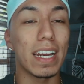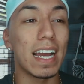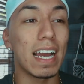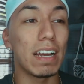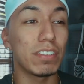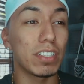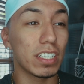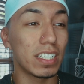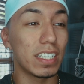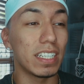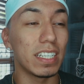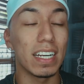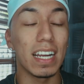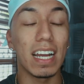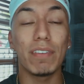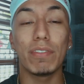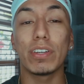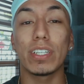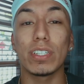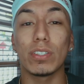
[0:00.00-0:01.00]
i have succeeded
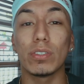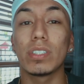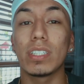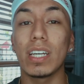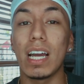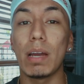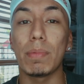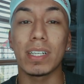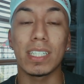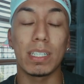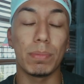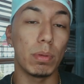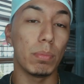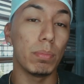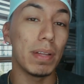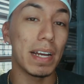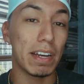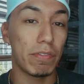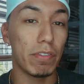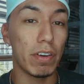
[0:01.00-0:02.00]
every single time except the
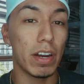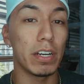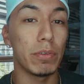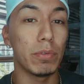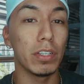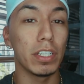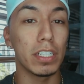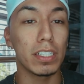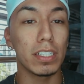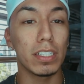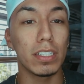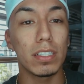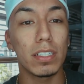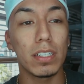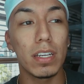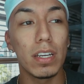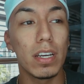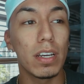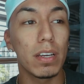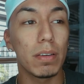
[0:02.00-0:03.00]
black friday releases
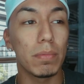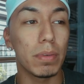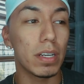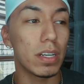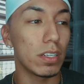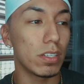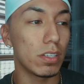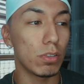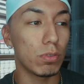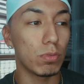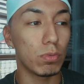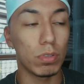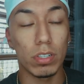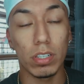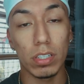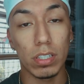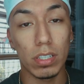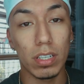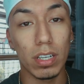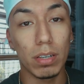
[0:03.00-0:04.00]
because this was
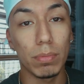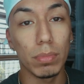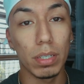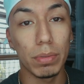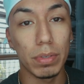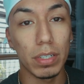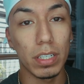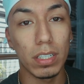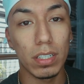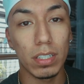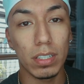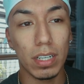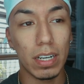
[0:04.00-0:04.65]
just dumb limited.